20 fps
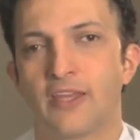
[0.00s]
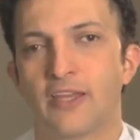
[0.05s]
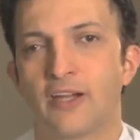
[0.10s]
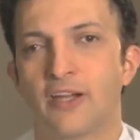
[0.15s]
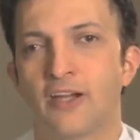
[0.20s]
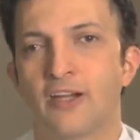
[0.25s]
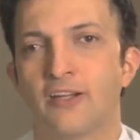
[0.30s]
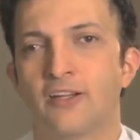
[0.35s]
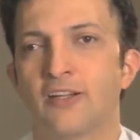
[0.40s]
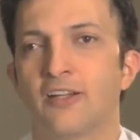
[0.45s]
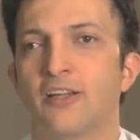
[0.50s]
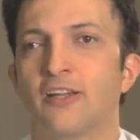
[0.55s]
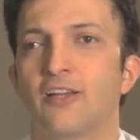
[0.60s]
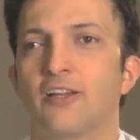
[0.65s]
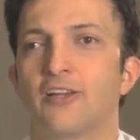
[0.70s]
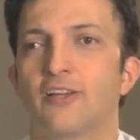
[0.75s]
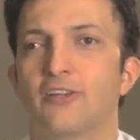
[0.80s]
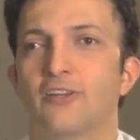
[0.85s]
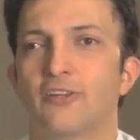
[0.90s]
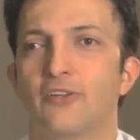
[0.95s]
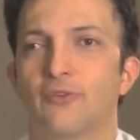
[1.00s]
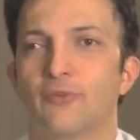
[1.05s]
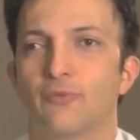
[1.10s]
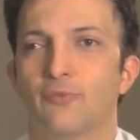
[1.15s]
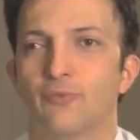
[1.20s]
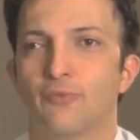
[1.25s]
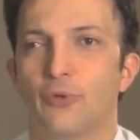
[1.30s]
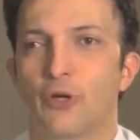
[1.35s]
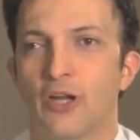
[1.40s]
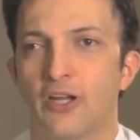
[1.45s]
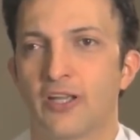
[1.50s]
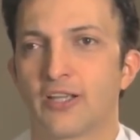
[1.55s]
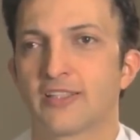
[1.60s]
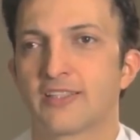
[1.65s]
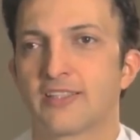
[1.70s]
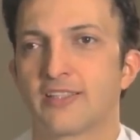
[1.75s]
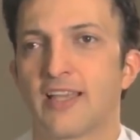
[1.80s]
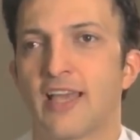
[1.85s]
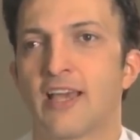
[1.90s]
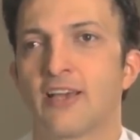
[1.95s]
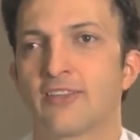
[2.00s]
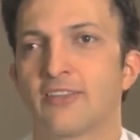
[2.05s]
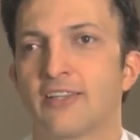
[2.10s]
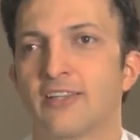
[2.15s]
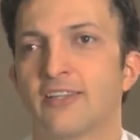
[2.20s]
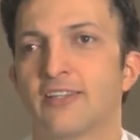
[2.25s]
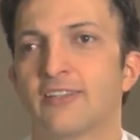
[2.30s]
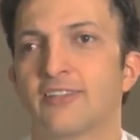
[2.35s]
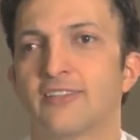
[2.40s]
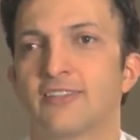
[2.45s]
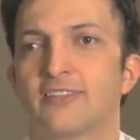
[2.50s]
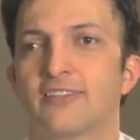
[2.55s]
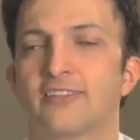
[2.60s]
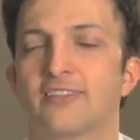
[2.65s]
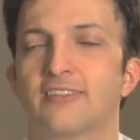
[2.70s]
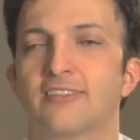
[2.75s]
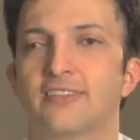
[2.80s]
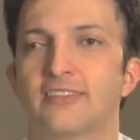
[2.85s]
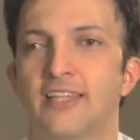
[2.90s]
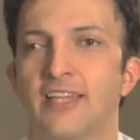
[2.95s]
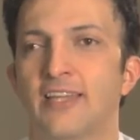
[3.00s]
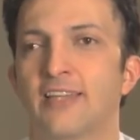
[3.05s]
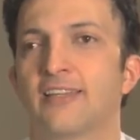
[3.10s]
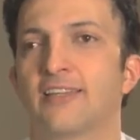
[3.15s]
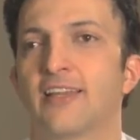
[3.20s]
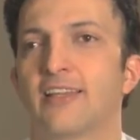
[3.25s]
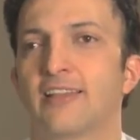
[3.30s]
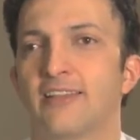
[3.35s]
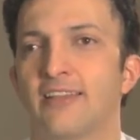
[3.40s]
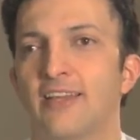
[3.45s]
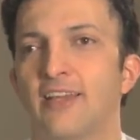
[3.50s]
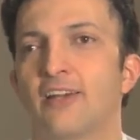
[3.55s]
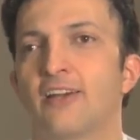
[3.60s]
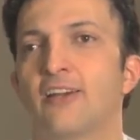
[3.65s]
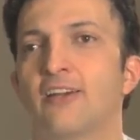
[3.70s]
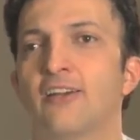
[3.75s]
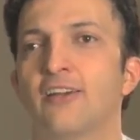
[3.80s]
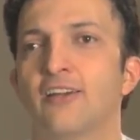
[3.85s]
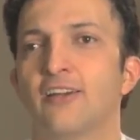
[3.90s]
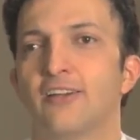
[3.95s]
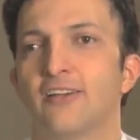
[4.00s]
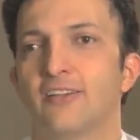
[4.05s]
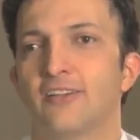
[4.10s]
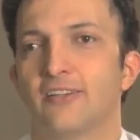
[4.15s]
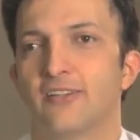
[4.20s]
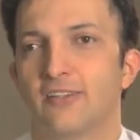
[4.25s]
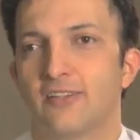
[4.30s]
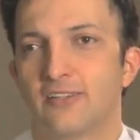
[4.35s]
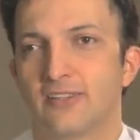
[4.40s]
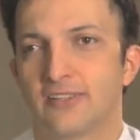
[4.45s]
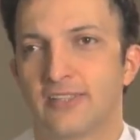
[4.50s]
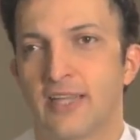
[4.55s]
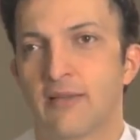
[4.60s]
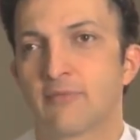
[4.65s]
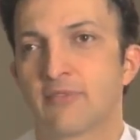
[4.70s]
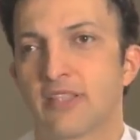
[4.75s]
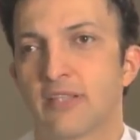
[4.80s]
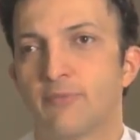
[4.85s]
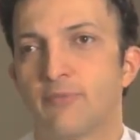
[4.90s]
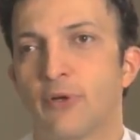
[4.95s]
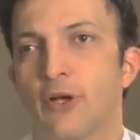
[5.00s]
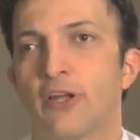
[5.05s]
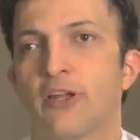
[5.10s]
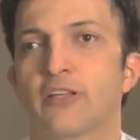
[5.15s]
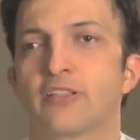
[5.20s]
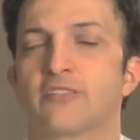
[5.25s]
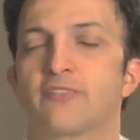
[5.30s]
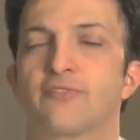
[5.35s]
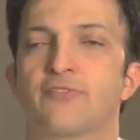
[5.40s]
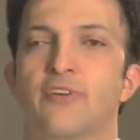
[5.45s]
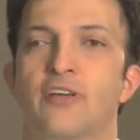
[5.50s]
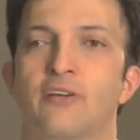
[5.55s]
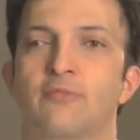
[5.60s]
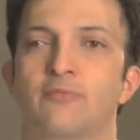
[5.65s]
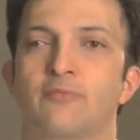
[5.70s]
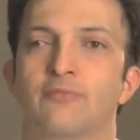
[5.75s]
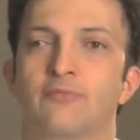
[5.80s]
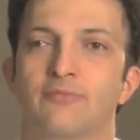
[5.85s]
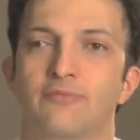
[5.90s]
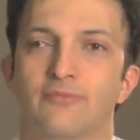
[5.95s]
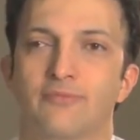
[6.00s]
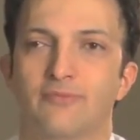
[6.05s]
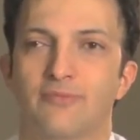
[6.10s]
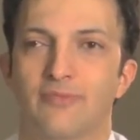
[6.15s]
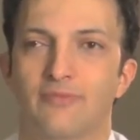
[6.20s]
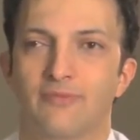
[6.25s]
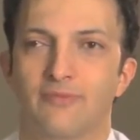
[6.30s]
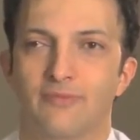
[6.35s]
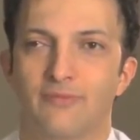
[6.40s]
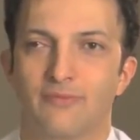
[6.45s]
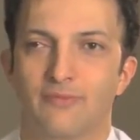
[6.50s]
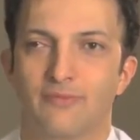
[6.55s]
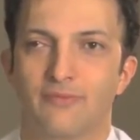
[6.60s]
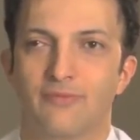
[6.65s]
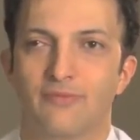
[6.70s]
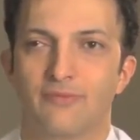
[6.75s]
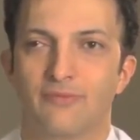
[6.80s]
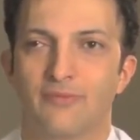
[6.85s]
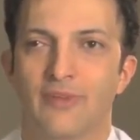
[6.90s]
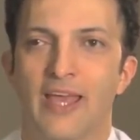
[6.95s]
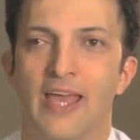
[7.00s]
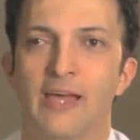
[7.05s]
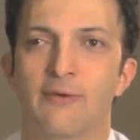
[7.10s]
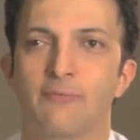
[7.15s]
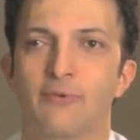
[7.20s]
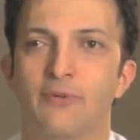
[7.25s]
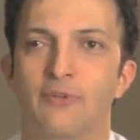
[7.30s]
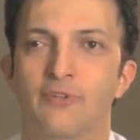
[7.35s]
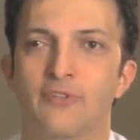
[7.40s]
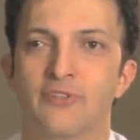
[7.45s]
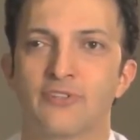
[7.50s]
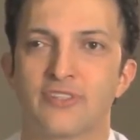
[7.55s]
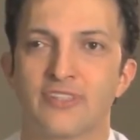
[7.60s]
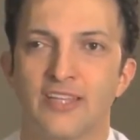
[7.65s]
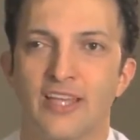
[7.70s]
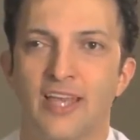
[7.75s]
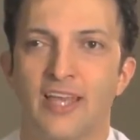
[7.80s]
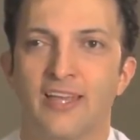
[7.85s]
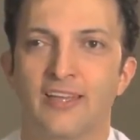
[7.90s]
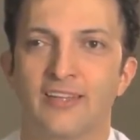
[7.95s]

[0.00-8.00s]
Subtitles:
There are products out there saying that they are stem cell products from apples